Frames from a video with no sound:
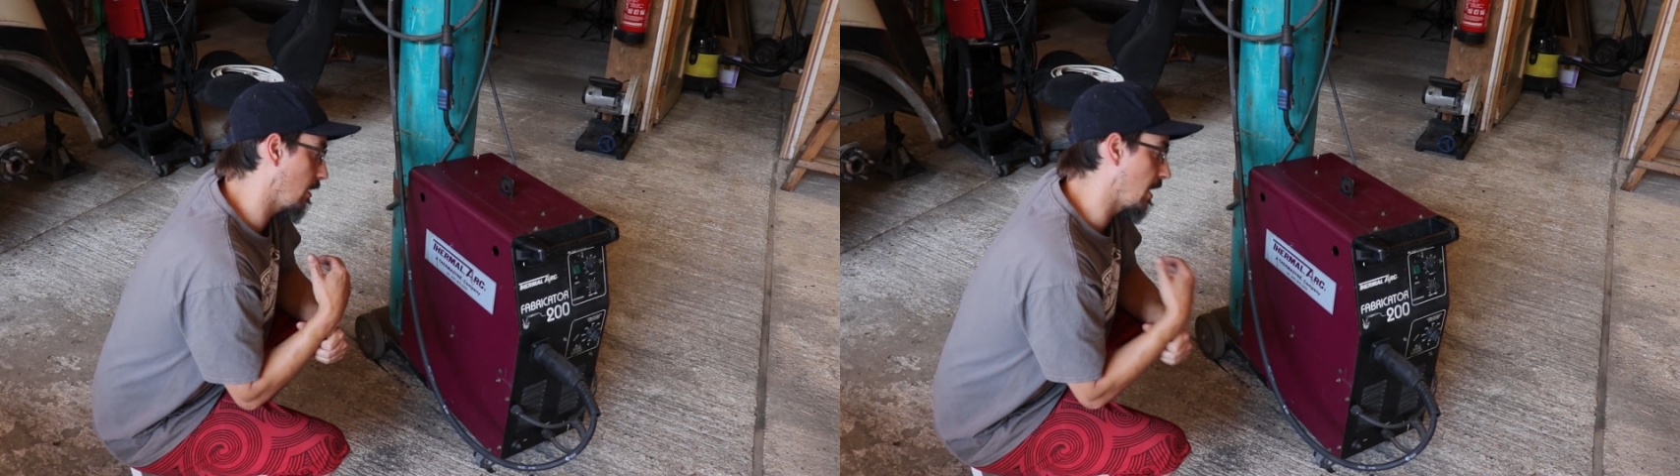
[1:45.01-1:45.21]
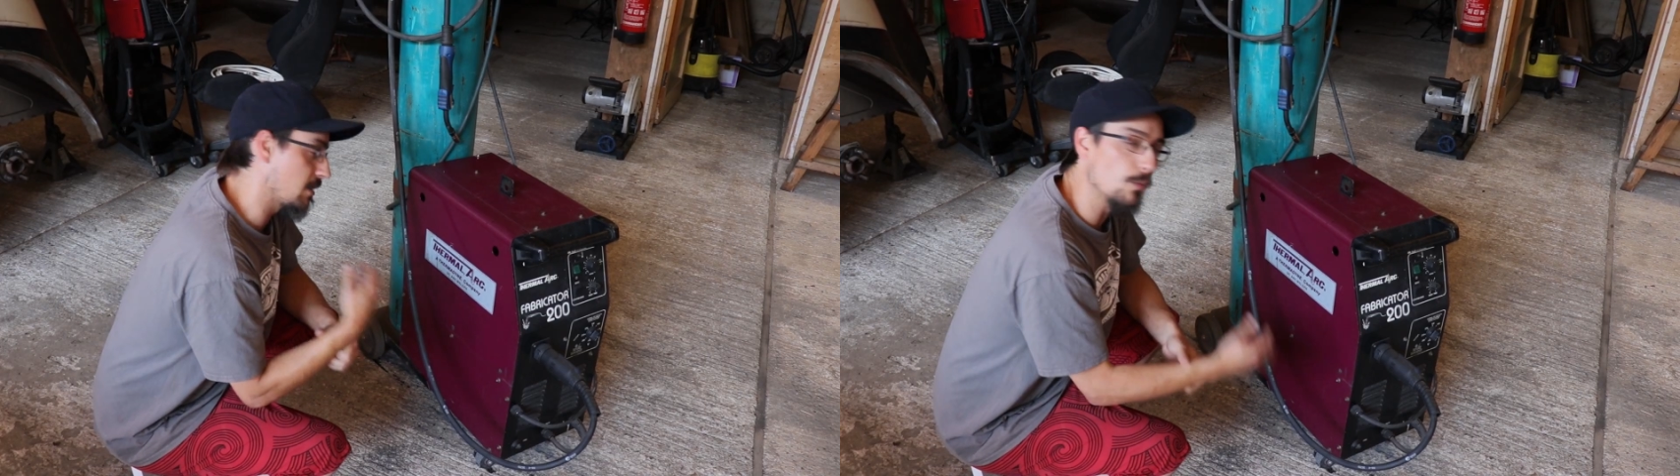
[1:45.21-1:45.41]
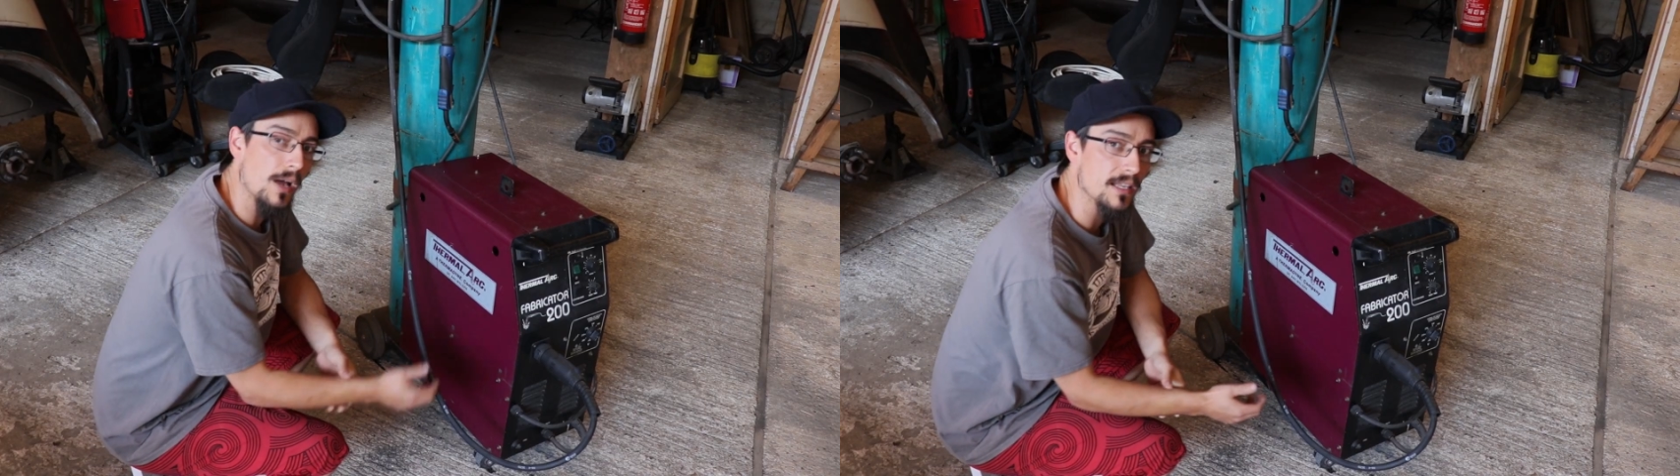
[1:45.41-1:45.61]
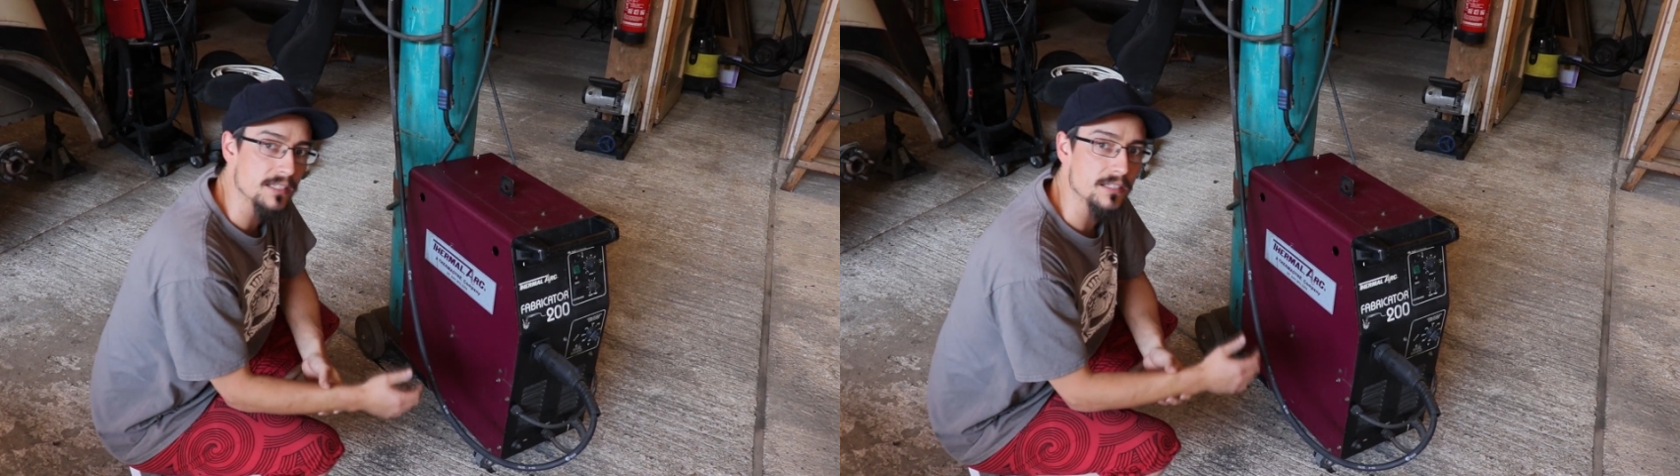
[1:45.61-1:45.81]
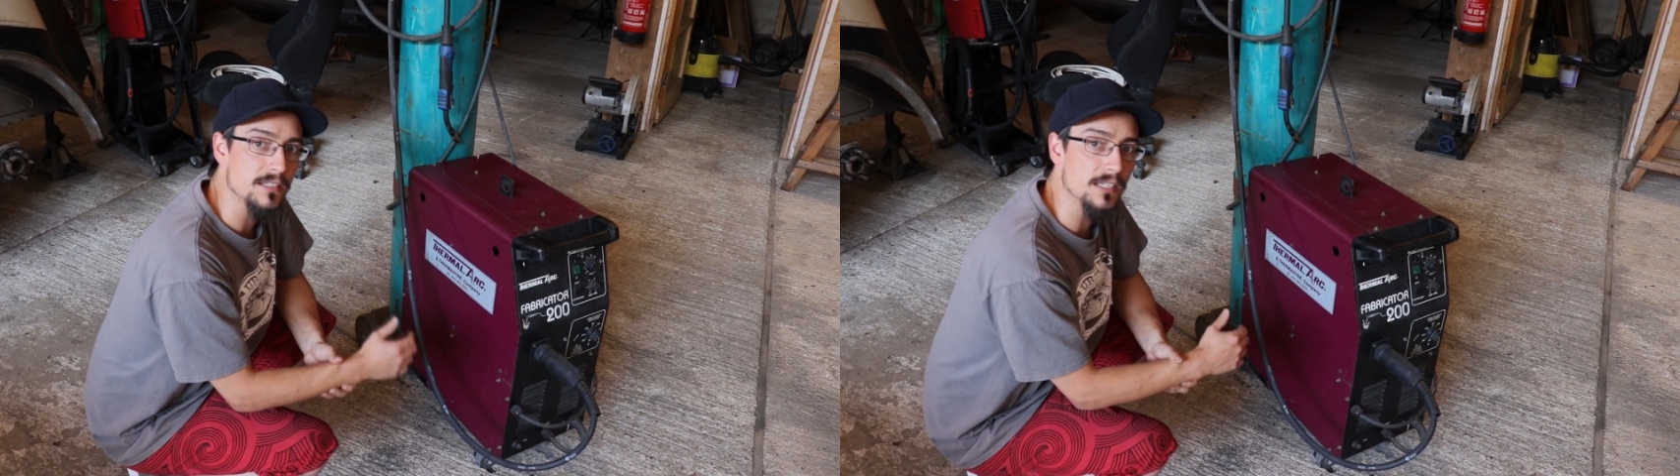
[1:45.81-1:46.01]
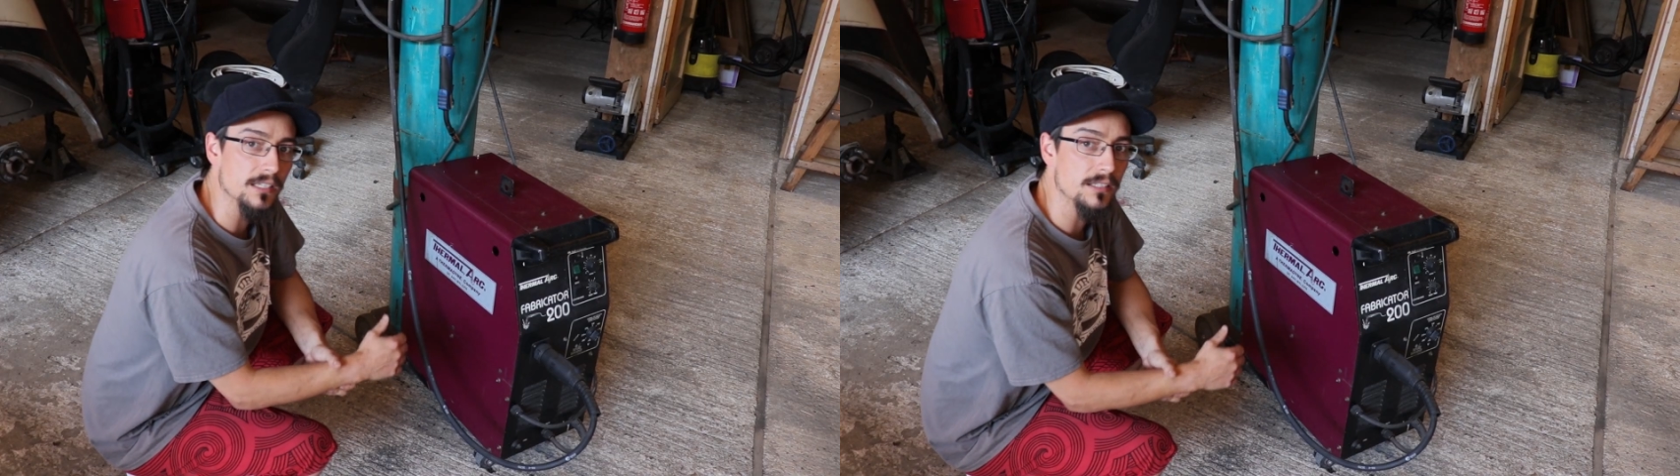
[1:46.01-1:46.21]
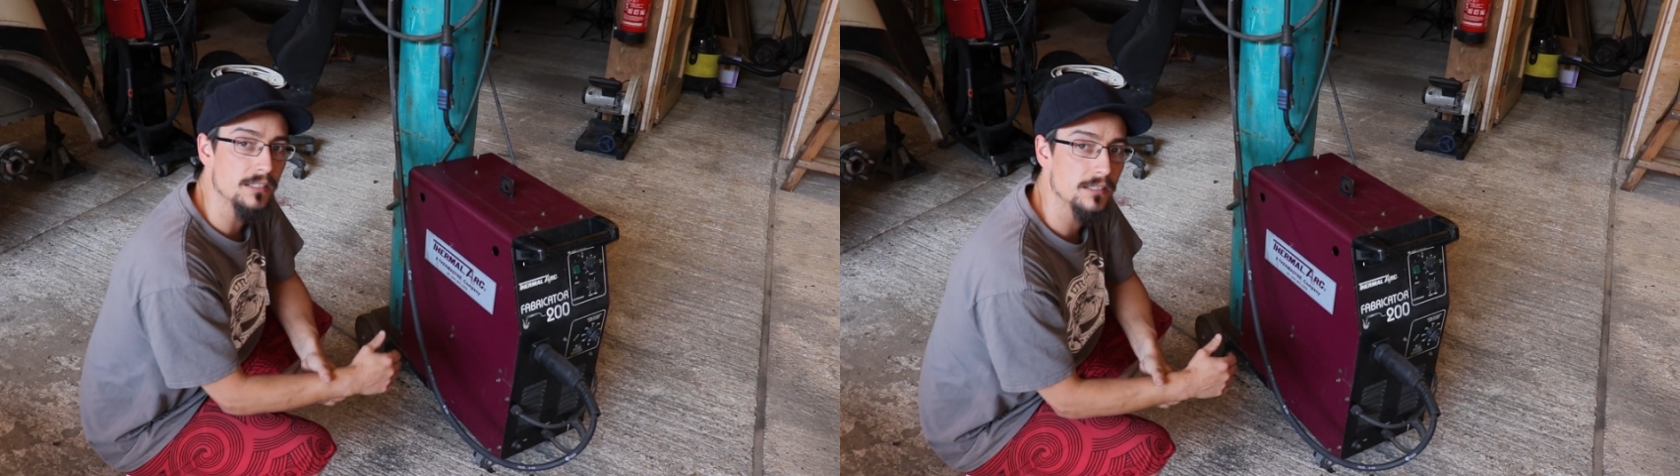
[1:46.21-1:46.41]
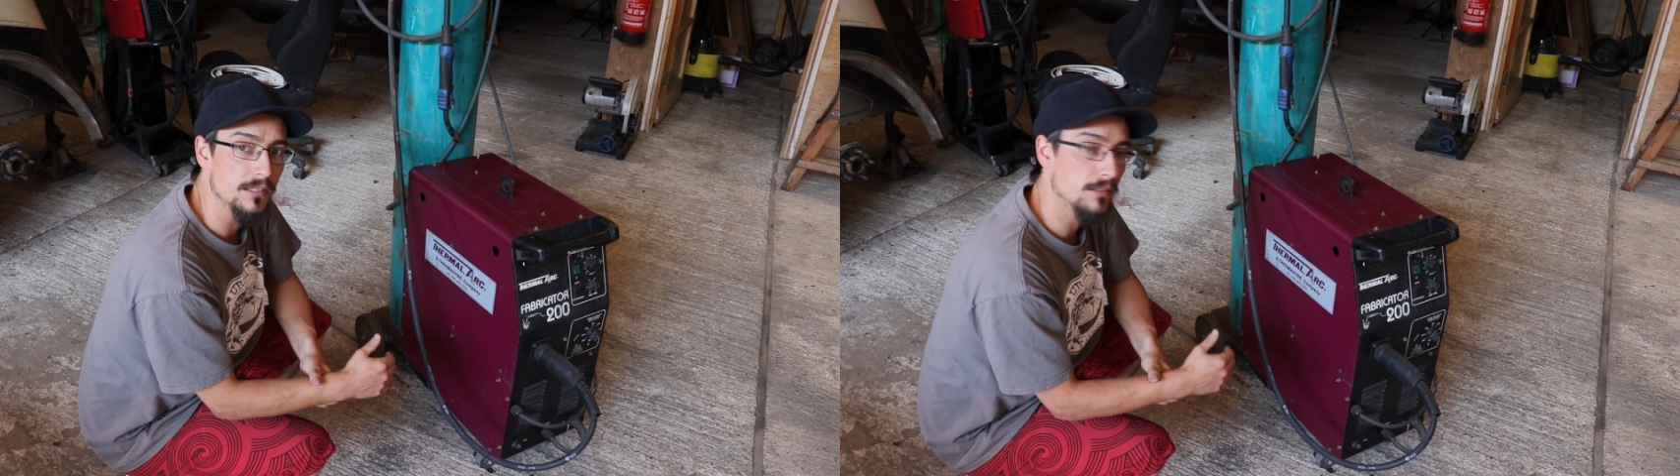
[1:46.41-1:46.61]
as well as it did